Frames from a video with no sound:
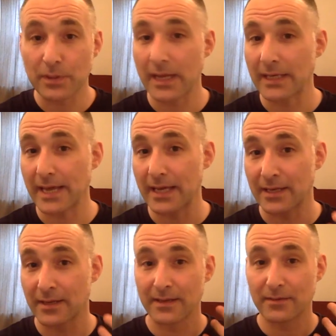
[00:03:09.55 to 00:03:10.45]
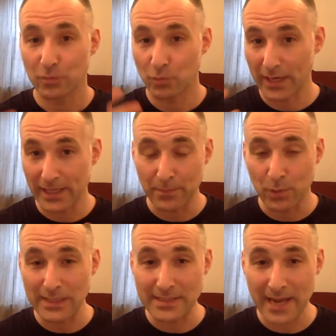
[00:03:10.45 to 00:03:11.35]
And yet what he
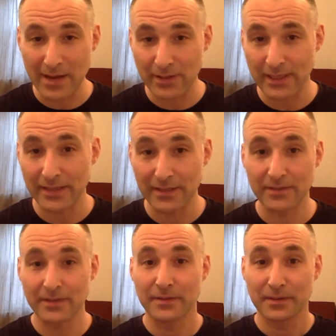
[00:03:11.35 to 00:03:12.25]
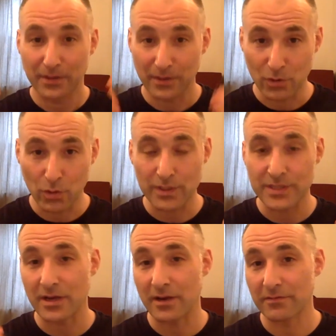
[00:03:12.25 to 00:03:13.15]
points out in the
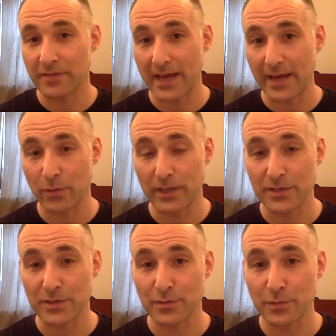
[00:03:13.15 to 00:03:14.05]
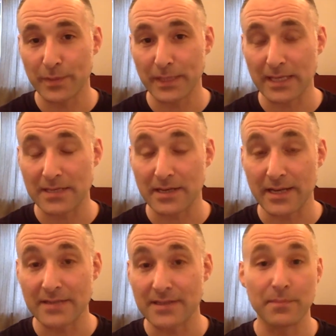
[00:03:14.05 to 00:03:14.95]
course of that awareness through movement lesson
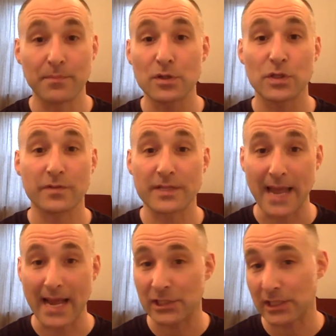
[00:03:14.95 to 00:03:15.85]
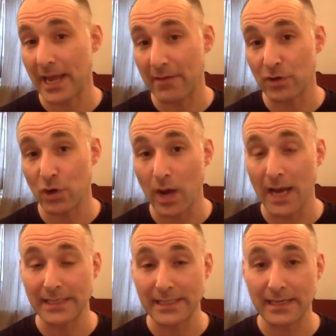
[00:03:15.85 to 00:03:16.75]
is that most of us actually have no
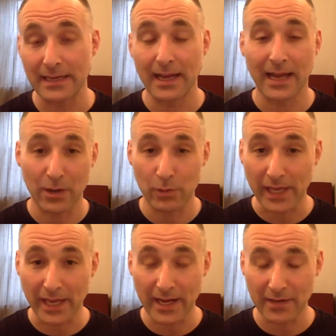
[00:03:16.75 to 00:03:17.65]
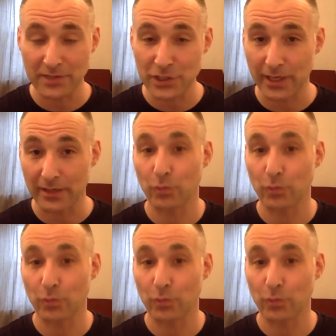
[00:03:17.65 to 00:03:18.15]
idea how we get out of a chair.